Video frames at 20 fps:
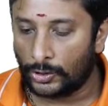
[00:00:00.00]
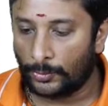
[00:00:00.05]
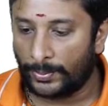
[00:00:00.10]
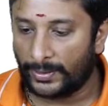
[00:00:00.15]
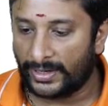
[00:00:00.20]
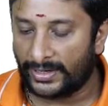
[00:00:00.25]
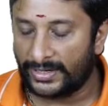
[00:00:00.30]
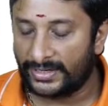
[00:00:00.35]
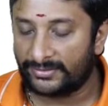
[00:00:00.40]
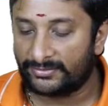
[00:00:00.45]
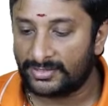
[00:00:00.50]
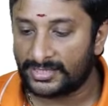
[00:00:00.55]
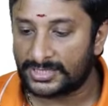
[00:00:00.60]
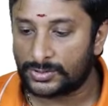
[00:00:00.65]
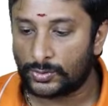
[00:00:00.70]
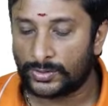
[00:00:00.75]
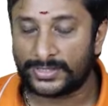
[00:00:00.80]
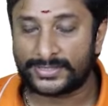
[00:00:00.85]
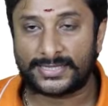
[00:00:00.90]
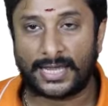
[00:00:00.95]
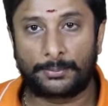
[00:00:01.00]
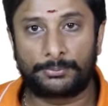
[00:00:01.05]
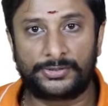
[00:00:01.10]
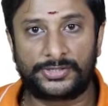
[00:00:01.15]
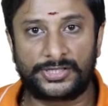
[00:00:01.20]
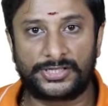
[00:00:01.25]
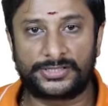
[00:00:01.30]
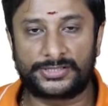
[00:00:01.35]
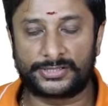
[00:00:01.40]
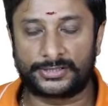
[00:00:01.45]
you'll be getting this one as
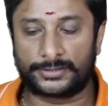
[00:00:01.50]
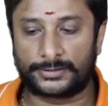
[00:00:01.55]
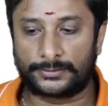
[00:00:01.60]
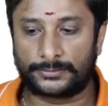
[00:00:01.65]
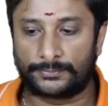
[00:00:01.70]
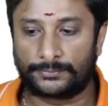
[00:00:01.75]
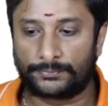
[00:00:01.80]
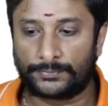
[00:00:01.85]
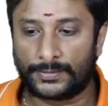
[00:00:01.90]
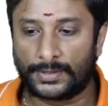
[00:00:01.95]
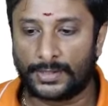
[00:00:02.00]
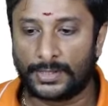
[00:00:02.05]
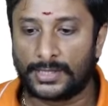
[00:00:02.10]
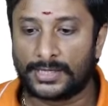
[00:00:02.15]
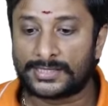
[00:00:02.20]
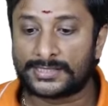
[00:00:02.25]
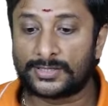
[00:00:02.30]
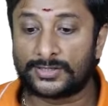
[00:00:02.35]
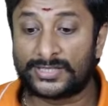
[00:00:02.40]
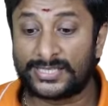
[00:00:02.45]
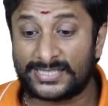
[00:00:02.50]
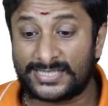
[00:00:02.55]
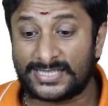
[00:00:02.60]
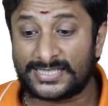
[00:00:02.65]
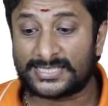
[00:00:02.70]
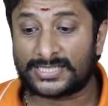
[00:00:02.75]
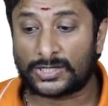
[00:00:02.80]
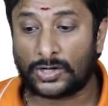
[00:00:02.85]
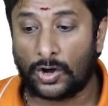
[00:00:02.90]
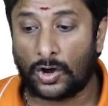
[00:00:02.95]
updated. So this
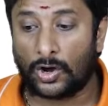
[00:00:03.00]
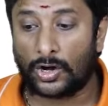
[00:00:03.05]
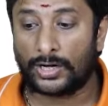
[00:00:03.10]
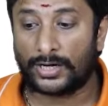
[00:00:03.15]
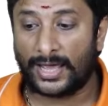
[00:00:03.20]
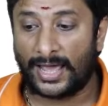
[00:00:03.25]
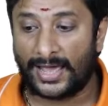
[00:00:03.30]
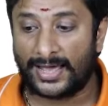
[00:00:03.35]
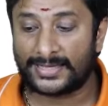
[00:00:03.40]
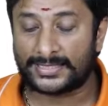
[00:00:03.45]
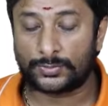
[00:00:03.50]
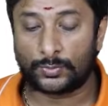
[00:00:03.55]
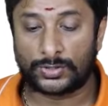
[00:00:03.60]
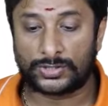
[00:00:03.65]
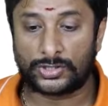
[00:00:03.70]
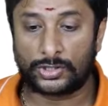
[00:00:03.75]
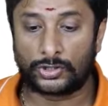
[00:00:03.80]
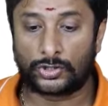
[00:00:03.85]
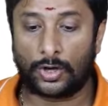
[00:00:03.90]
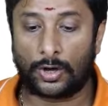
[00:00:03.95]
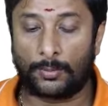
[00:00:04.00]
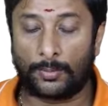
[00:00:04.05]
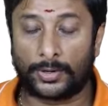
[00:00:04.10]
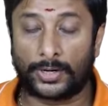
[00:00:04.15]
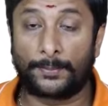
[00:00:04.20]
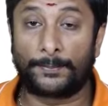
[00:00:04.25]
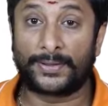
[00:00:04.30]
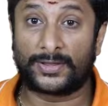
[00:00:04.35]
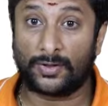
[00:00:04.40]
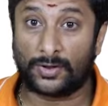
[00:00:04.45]
is called as virtual DOM
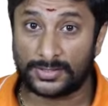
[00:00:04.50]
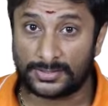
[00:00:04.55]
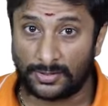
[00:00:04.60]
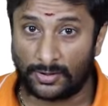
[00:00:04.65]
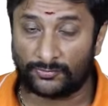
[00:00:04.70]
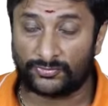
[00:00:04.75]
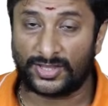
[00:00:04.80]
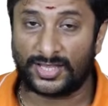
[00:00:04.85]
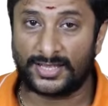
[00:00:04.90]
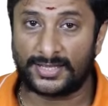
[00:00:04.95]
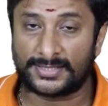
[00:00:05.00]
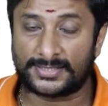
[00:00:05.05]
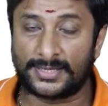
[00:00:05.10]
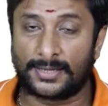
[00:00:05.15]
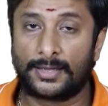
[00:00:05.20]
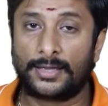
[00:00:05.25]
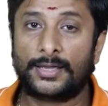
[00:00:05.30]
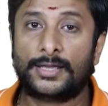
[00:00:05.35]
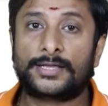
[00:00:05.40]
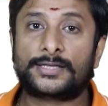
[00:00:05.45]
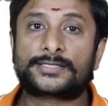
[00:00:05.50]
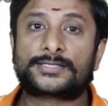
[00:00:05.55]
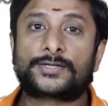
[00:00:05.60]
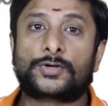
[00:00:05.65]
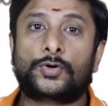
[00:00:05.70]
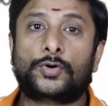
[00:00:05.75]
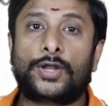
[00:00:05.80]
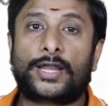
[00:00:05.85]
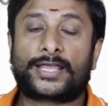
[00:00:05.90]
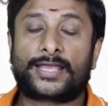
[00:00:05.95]
model. Because of this,
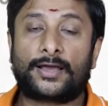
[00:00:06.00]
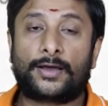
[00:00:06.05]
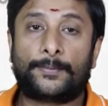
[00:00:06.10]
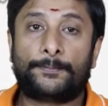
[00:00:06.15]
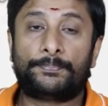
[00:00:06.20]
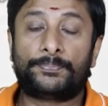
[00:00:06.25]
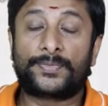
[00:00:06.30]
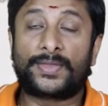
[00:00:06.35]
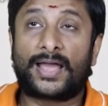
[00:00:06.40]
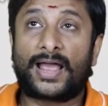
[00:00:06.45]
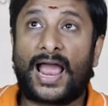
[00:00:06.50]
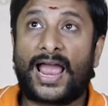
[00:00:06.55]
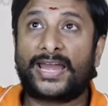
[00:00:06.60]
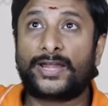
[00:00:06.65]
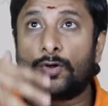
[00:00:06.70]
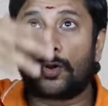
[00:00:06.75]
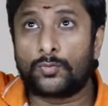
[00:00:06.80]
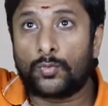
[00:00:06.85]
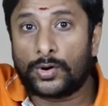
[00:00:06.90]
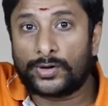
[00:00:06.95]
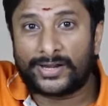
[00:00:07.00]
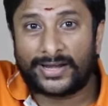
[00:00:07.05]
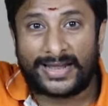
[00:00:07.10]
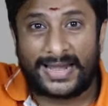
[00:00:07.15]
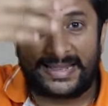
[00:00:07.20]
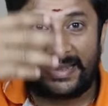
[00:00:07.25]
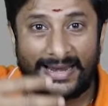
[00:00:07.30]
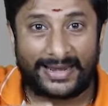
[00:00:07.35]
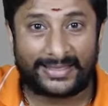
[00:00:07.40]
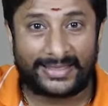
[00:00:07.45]
so like I don't want to
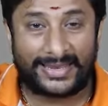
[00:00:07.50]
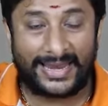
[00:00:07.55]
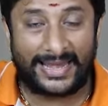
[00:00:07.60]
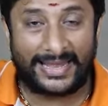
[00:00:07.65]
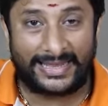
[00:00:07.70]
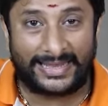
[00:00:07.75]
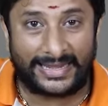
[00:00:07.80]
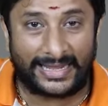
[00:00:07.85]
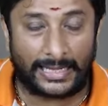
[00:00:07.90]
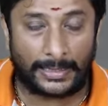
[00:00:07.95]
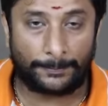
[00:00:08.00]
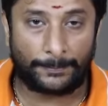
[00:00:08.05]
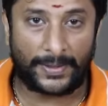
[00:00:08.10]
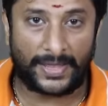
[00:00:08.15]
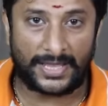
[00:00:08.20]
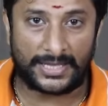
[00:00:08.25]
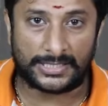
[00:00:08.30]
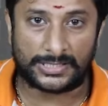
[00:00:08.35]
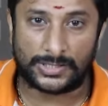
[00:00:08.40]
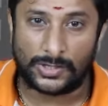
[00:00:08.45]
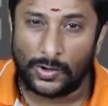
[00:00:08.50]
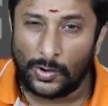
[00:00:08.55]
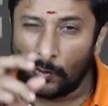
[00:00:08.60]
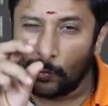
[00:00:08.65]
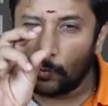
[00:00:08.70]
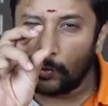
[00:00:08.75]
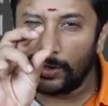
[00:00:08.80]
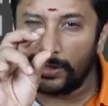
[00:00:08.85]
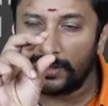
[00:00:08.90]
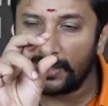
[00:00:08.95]
render the entire page.
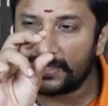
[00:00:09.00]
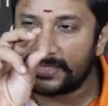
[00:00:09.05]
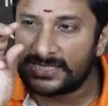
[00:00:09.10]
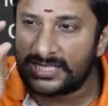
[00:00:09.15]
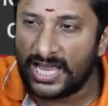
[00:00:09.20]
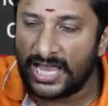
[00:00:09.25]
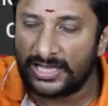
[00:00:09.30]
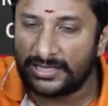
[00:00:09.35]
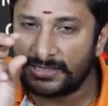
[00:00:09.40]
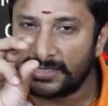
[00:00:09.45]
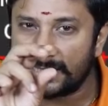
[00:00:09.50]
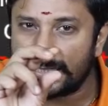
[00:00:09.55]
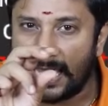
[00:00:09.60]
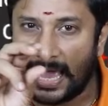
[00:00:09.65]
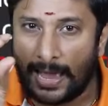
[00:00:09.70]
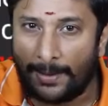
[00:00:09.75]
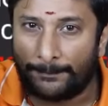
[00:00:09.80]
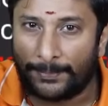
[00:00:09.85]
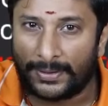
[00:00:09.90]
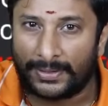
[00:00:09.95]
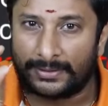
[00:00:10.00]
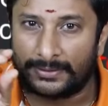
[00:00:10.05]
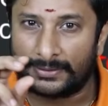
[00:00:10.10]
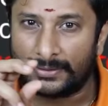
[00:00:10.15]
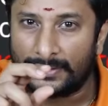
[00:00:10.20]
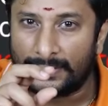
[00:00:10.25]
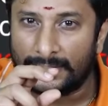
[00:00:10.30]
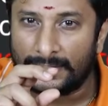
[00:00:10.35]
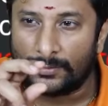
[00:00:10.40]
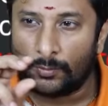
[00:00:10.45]
Only the changes
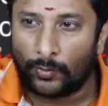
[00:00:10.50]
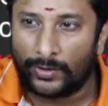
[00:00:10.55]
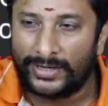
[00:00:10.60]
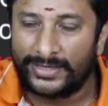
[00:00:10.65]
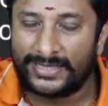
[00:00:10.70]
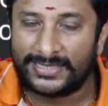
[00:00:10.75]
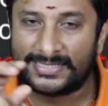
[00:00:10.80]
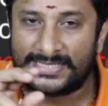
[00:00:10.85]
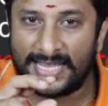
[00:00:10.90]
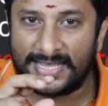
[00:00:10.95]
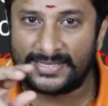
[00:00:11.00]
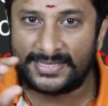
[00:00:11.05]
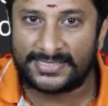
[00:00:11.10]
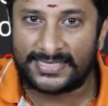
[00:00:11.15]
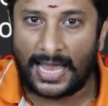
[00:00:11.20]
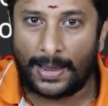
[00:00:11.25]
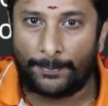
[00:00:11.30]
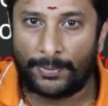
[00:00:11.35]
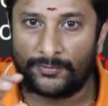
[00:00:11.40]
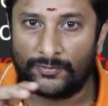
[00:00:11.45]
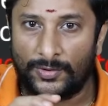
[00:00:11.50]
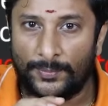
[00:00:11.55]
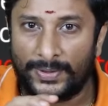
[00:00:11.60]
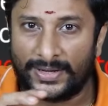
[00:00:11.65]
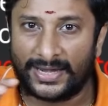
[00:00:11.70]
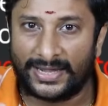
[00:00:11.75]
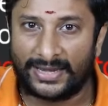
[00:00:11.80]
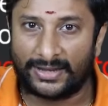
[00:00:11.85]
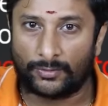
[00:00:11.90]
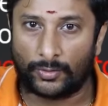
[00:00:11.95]
happen. Only the changes happen will be
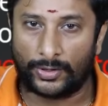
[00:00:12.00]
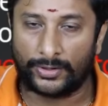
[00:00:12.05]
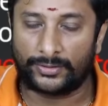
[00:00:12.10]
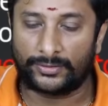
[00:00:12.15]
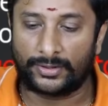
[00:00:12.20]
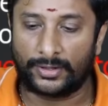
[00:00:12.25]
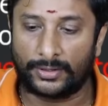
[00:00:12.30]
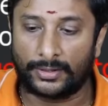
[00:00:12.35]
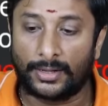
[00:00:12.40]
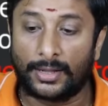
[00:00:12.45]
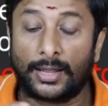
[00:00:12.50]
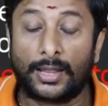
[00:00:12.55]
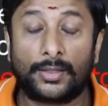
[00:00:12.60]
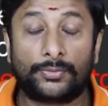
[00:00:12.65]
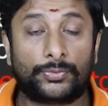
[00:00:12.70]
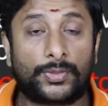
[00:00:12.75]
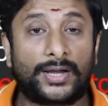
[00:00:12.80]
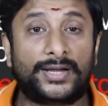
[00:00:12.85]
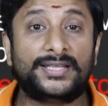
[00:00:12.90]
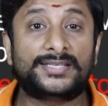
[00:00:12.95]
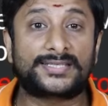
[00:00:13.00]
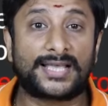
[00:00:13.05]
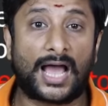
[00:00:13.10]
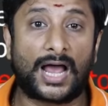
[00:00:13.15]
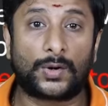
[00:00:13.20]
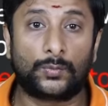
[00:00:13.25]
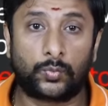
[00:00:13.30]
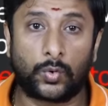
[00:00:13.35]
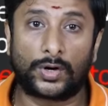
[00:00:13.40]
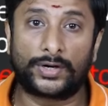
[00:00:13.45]
getting rendered. That is the
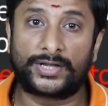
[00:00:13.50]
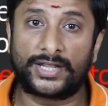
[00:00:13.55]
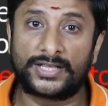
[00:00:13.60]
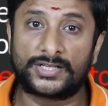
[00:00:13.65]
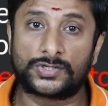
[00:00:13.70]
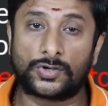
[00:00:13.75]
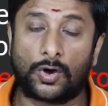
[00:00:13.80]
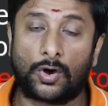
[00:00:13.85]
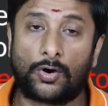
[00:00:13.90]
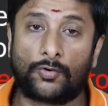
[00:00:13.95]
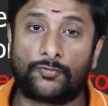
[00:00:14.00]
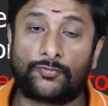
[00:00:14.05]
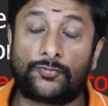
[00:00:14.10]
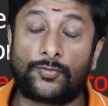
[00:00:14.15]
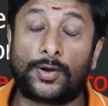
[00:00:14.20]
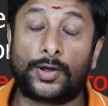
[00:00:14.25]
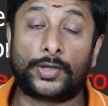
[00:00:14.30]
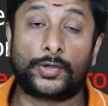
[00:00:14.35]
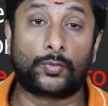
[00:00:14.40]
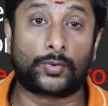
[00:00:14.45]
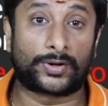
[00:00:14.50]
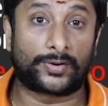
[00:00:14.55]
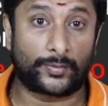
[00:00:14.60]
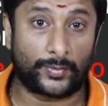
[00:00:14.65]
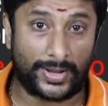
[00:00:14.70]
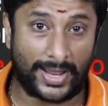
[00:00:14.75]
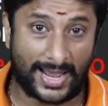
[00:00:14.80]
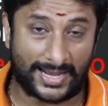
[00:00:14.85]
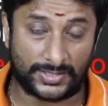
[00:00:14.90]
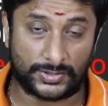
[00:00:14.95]
advantage of your
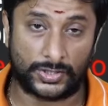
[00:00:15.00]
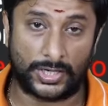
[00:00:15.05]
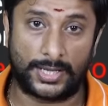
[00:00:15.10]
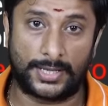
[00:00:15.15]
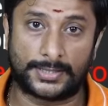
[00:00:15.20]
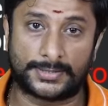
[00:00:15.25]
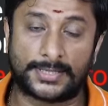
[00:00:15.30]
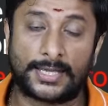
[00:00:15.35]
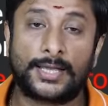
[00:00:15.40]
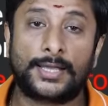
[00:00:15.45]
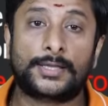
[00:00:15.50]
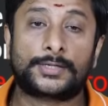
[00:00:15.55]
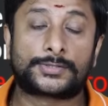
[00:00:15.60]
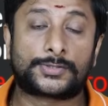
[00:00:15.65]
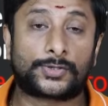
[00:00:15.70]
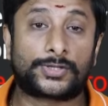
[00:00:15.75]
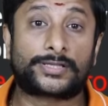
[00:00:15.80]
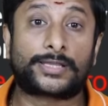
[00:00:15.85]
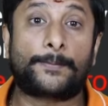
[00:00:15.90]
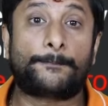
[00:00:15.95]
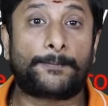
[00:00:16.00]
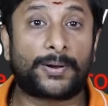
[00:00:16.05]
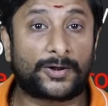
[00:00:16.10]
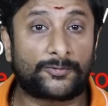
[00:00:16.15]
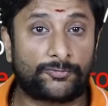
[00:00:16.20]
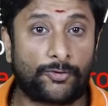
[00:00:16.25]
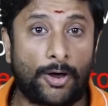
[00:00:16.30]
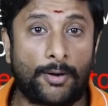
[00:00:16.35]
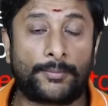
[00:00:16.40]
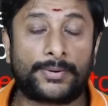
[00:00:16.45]
React.Js, so that the
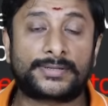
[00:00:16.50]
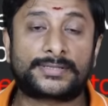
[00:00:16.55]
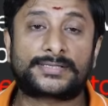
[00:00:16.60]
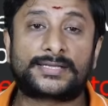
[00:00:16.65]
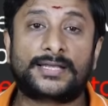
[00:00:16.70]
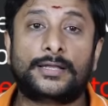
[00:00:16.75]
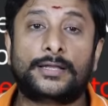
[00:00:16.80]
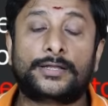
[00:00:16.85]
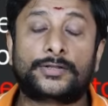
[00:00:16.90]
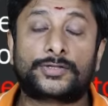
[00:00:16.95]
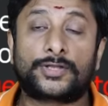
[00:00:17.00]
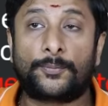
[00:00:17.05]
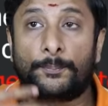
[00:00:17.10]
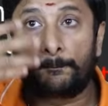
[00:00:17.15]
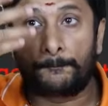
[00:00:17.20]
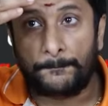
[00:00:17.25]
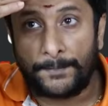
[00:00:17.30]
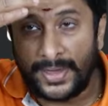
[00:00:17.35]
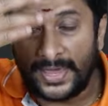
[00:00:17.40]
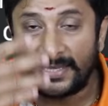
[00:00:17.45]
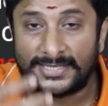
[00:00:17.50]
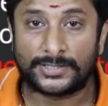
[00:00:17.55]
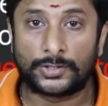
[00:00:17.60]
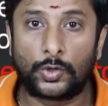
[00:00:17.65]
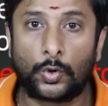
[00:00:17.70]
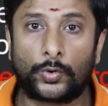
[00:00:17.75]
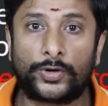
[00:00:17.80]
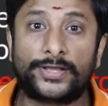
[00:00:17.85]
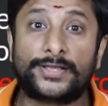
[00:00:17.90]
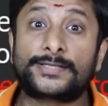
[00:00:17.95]
performance, the page
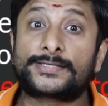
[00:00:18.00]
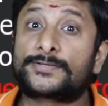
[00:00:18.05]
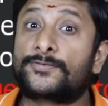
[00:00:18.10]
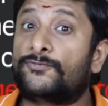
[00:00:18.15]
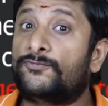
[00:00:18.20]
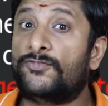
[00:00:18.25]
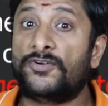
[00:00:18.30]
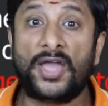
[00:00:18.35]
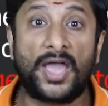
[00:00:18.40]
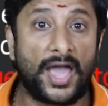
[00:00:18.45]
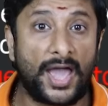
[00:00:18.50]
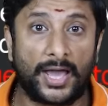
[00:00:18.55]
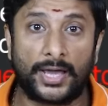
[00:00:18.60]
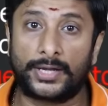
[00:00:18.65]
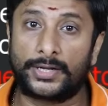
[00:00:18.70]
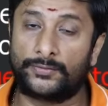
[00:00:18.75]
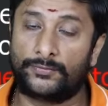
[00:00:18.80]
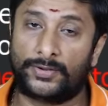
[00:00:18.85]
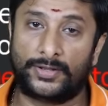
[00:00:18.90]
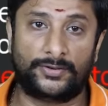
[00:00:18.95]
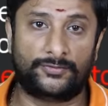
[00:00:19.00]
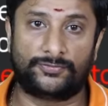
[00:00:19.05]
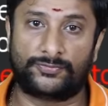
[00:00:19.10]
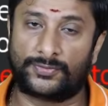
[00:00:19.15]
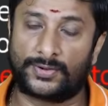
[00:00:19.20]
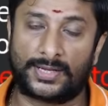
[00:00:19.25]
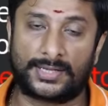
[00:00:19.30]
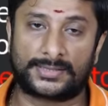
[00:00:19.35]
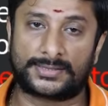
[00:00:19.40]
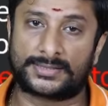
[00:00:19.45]
loading is very
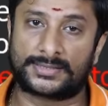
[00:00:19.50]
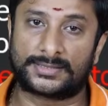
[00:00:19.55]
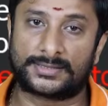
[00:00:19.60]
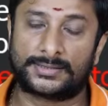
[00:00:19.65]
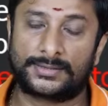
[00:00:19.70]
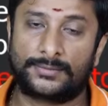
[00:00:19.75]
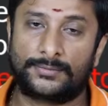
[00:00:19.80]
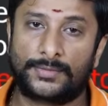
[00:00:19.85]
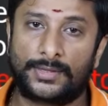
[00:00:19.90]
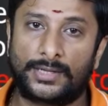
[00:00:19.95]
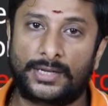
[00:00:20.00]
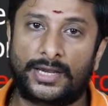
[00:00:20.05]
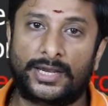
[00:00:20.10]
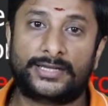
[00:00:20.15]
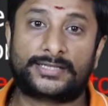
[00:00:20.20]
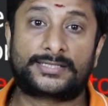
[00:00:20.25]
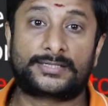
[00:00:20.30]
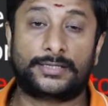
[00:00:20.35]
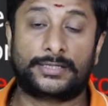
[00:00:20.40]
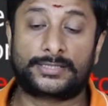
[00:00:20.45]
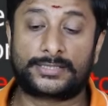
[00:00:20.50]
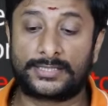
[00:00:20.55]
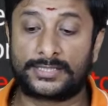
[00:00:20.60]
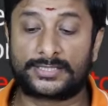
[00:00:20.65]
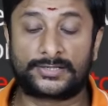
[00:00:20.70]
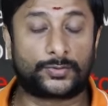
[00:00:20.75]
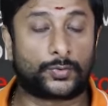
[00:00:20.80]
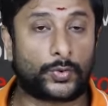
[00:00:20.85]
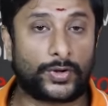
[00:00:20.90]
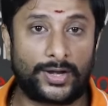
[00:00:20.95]
fast.
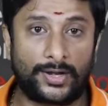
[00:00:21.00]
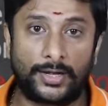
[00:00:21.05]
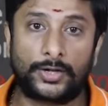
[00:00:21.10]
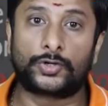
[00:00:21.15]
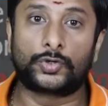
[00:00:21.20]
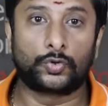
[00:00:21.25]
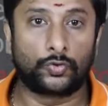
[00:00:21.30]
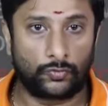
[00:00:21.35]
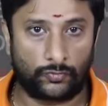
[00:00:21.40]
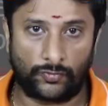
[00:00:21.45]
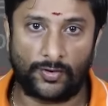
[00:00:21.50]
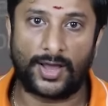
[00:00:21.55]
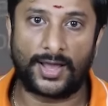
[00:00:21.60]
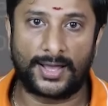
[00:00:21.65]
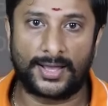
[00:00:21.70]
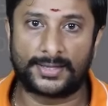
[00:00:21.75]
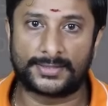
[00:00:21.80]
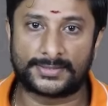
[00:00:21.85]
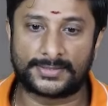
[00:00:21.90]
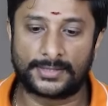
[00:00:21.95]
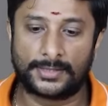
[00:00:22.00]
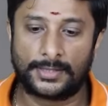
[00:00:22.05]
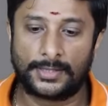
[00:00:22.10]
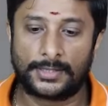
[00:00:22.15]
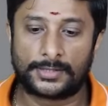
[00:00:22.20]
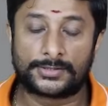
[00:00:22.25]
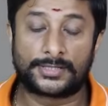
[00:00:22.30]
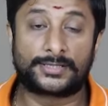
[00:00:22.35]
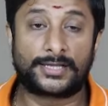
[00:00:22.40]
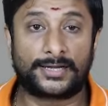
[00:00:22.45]
It's really too fast.
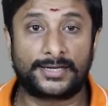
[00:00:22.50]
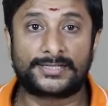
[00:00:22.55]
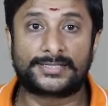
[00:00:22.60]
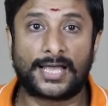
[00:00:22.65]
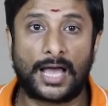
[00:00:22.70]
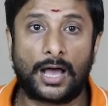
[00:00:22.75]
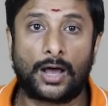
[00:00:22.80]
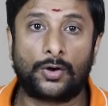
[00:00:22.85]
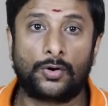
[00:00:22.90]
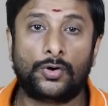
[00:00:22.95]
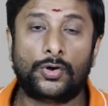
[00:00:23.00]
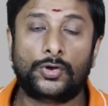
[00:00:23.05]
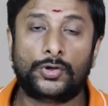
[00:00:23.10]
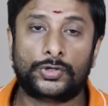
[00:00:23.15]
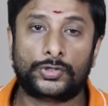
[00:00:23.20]
So that is how